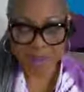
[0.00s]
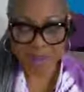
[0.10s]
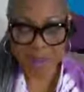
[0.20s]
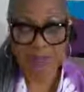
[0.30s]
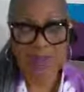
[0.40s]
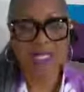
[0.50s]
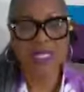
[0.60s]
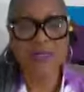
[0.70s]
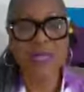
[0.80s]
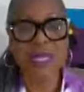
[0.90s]
This
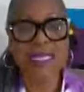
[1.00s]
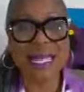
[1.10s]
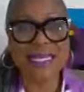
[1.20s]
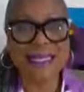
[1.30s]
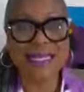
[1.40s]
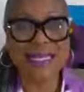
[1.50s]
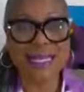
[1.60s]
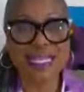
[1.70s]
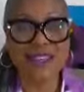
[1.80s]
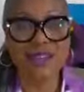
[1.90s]
is week
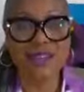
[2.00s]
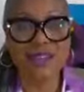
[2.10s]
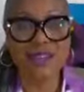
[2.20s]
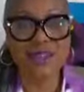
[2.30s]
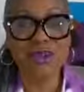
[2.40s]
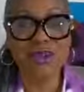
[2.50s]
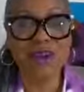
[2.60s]
19, and for those